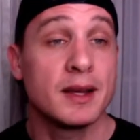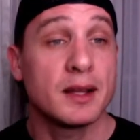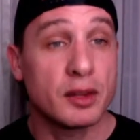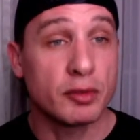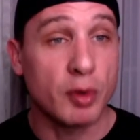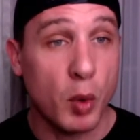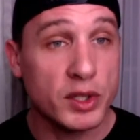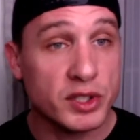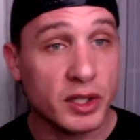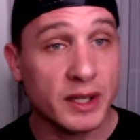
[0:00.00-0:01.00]
The
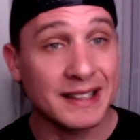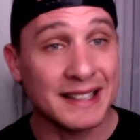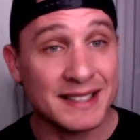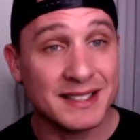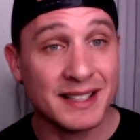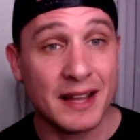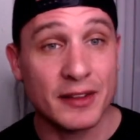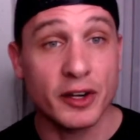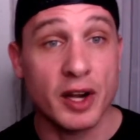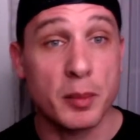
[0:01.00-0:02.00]
reward circuit links
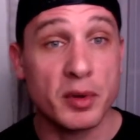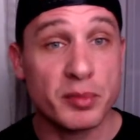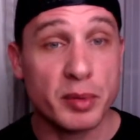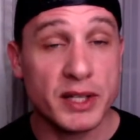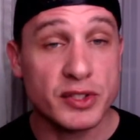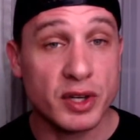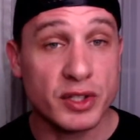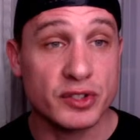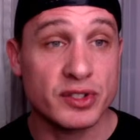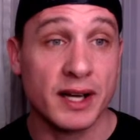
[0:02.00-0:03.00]
together a number of brain
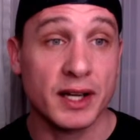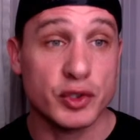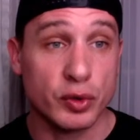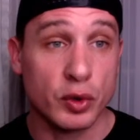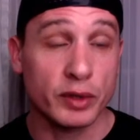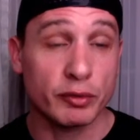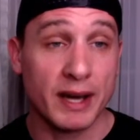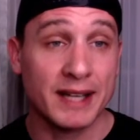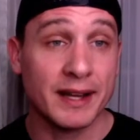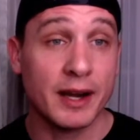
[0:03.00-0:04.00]
structures that control and
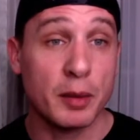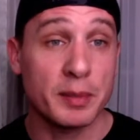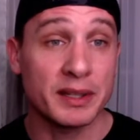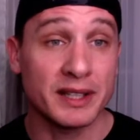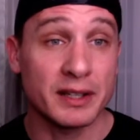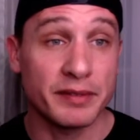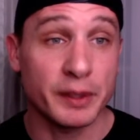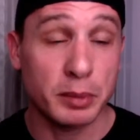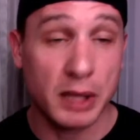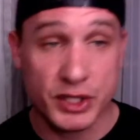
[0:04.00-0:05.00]
regulate our ability to feel
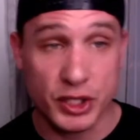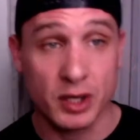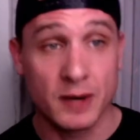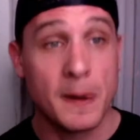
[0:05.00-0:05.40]
pleasure.